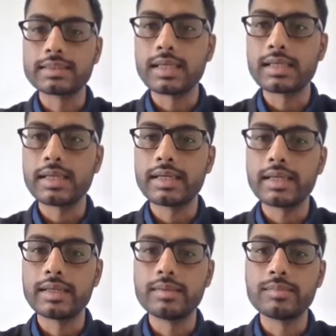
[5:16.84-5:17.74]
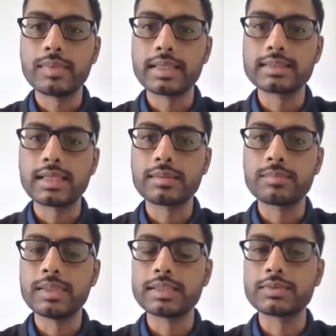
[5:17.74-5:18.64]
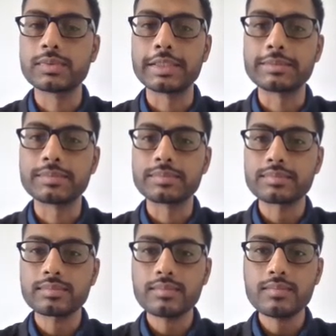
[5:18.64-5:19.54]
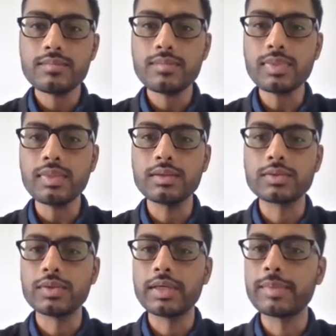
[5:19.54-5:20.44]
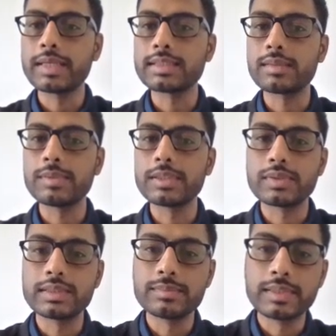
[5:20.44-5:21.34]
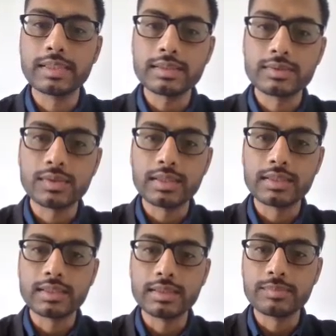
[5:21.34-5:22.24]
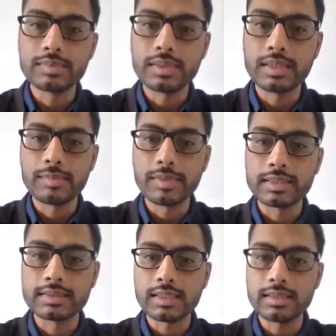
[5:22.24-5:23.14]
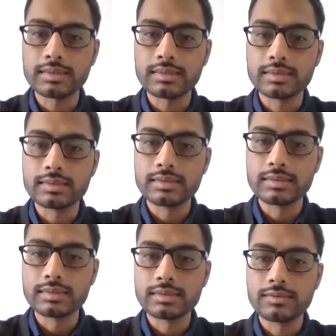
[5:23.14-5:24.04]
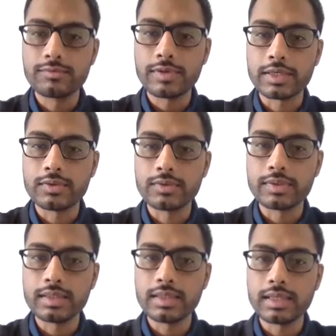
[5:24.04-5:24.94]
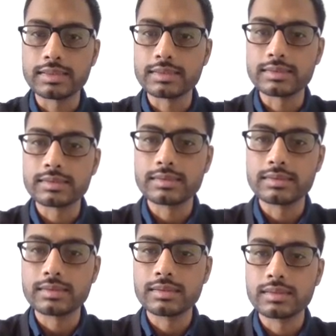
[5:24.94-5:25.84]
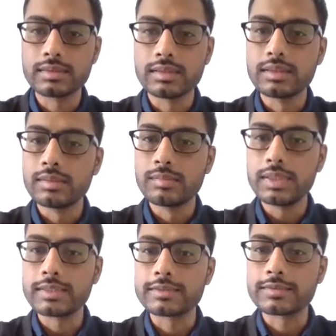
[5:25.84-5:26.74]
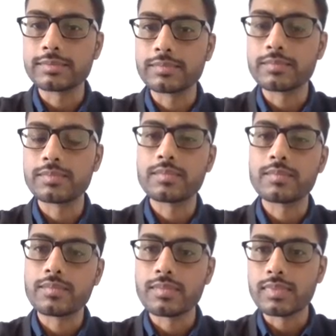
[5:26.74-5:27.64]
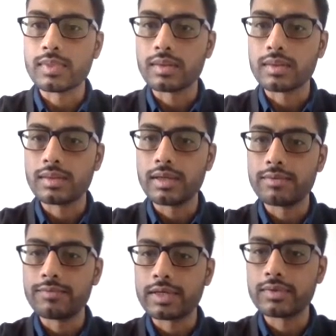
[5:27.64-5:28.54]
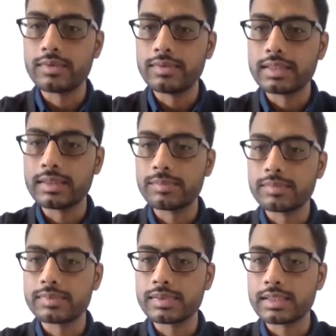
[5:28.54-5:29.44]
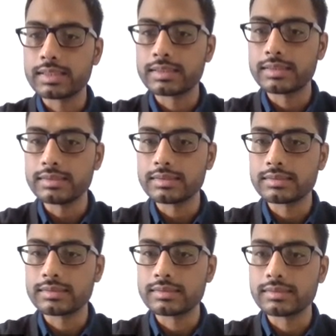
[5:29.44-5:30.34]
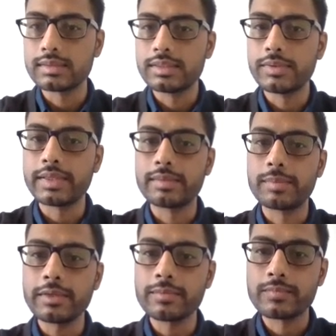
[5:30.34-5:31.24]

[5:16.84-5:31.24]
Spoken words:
r and n minus r plus 1. So n minus r plus 1 is bigger. So I'll keep n minus r factorial as it is. Plus n factorial will keep as it is, divided by